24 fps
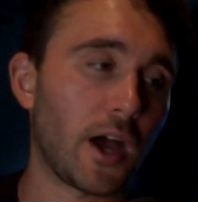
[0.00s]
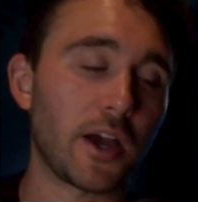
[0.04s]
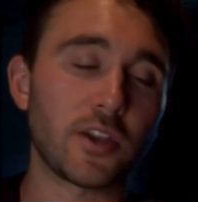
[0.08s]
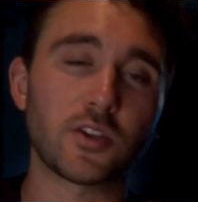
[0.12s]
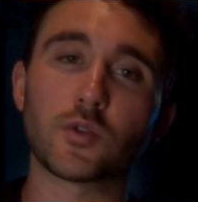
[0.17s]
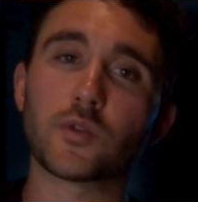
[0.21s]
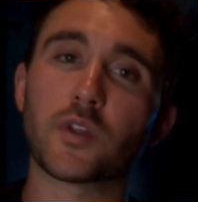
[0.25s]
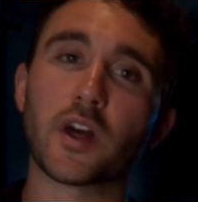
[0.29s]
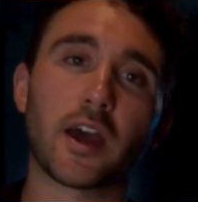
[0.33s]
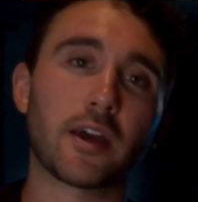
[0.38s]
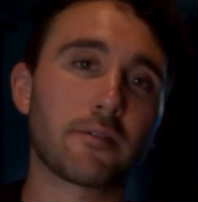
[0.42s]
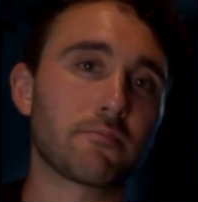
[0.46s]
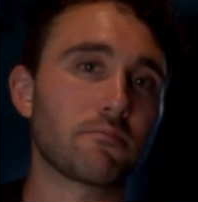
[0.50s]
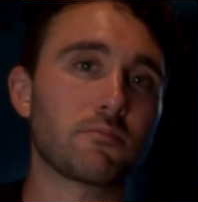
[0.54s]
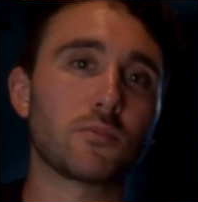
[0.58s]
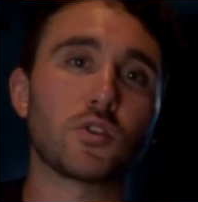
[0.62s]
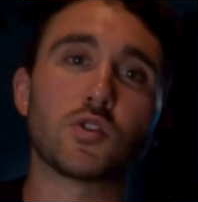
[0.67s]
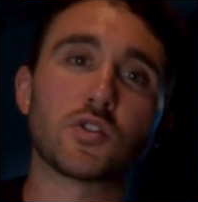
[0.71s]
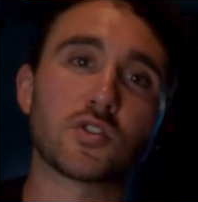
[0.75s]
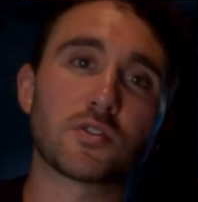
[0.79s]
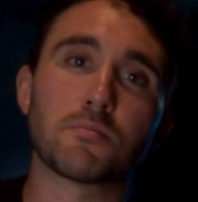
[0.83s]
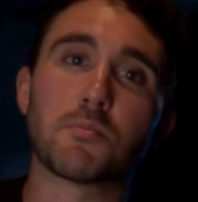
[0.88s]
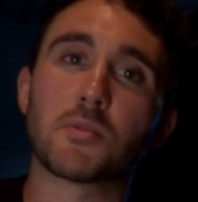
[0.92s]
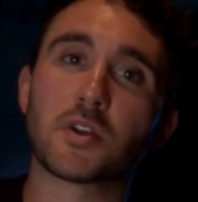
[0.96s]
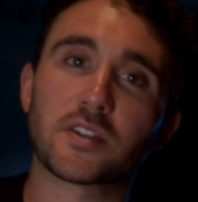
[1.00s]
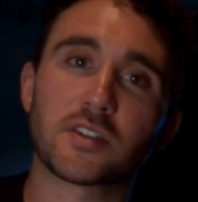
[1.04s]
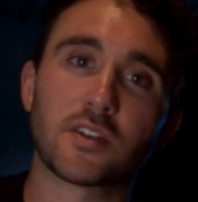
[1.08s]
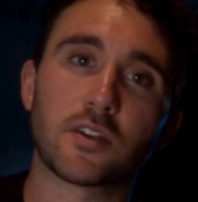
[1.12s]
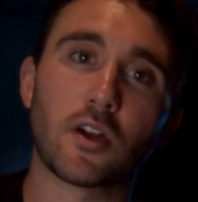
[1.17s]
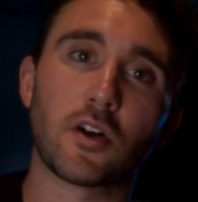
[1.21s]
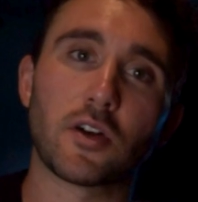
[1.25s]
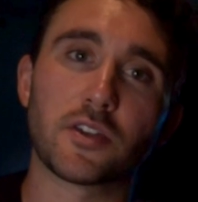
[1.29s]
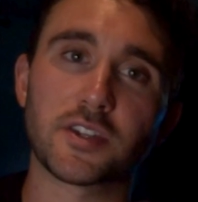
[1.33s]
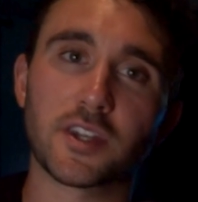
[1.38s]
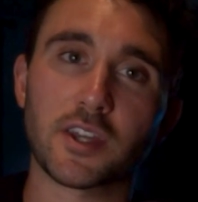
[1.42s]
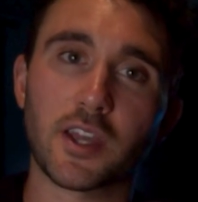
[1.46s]
I do that. You just mix
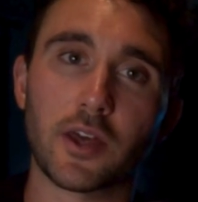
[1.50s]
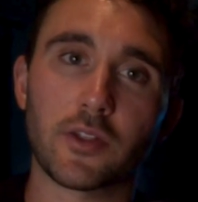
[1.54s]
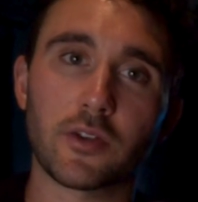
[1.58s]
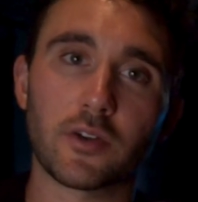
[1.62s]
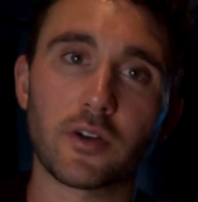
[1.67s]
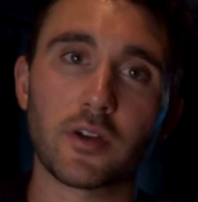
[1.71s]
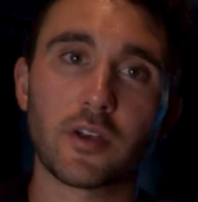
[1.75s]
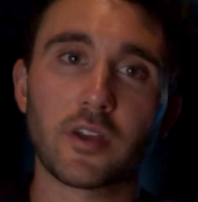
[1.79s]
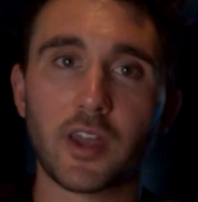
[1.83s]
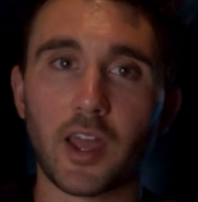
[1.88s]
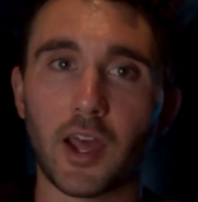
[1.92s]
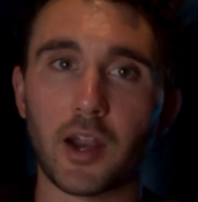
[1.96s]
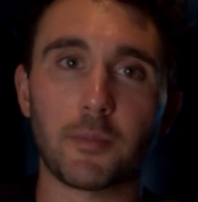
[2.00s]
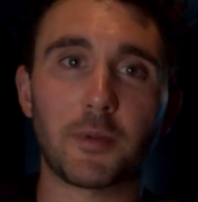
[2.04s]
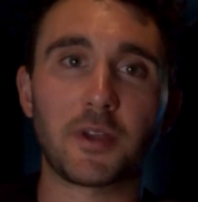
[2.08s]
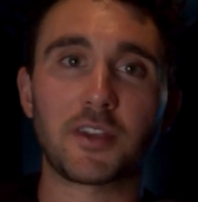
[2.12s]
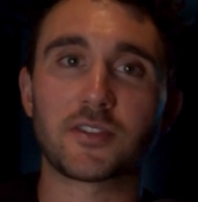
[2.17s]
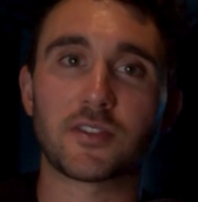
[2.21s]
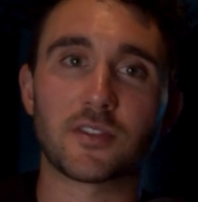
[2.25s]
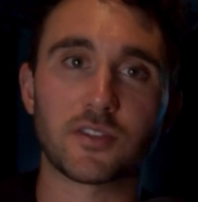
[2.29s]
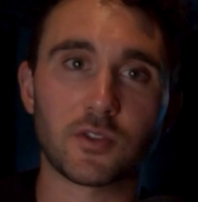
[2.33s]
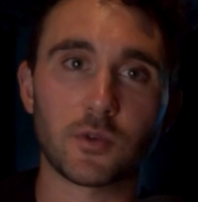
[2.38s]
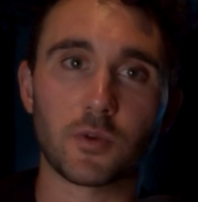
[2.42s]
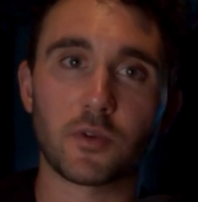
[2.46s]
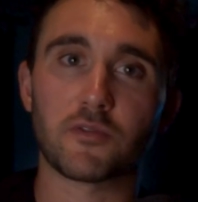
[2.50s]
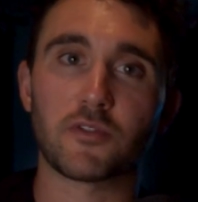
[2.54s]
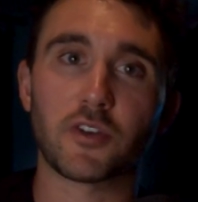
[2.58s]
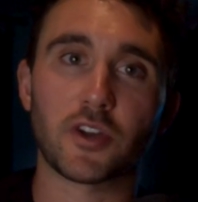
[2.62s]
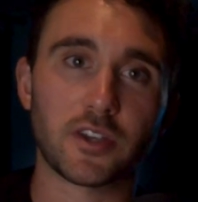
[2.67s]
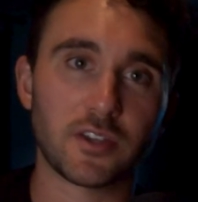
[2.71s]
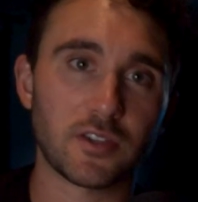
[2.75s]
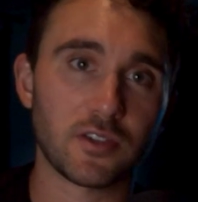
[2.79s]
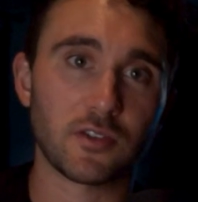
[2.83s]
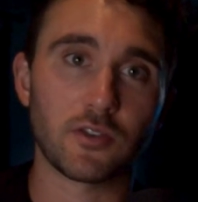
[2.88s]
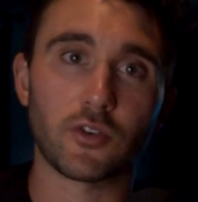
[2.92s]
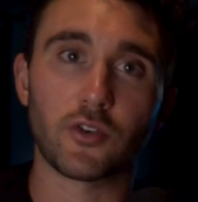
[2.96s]
it all together, kind of makes this sort of
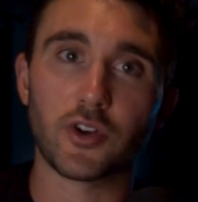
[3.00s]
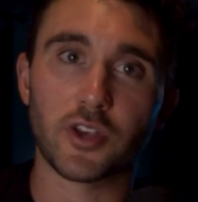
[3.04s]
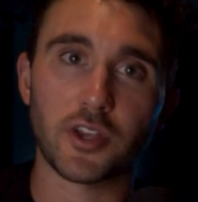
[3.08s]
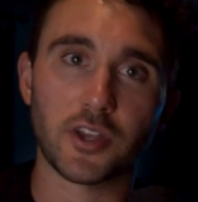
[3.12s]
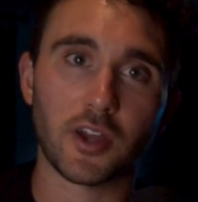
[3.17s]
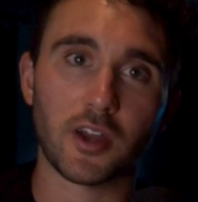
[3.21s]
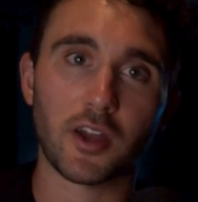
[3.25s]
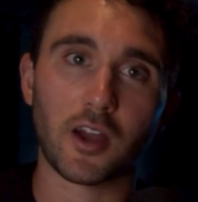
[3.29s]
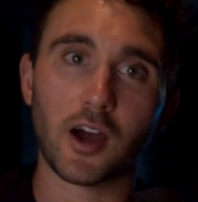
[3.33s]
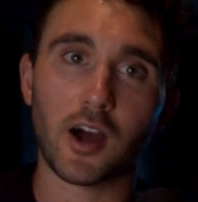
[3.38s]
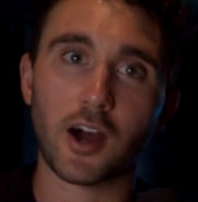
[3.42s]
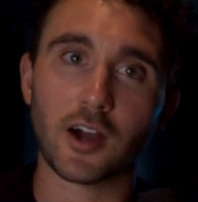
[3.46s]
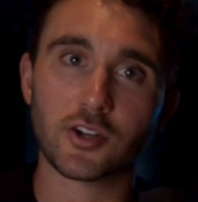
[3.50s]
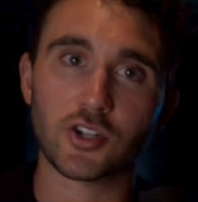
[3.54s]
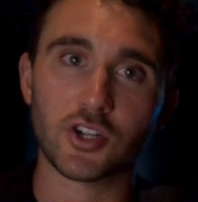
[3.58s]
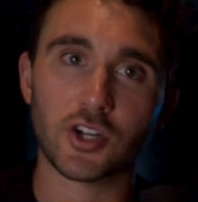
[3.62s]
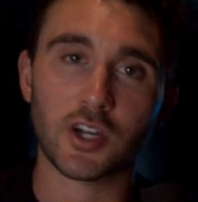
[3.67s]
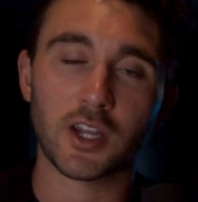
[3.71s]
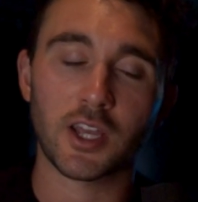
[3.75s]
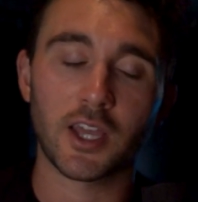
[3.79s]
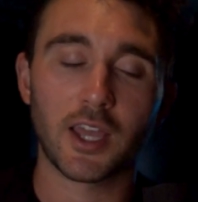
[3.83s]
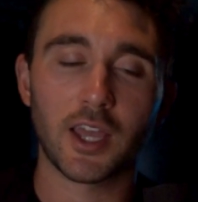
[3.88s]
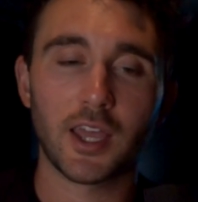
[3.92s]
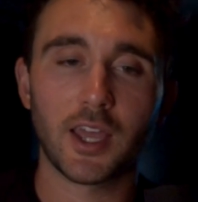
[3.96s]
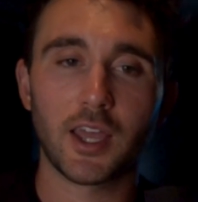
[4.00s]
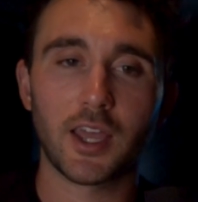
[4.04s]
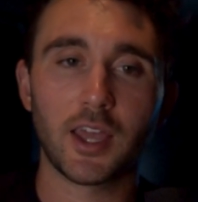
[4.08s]
like slurry concoction,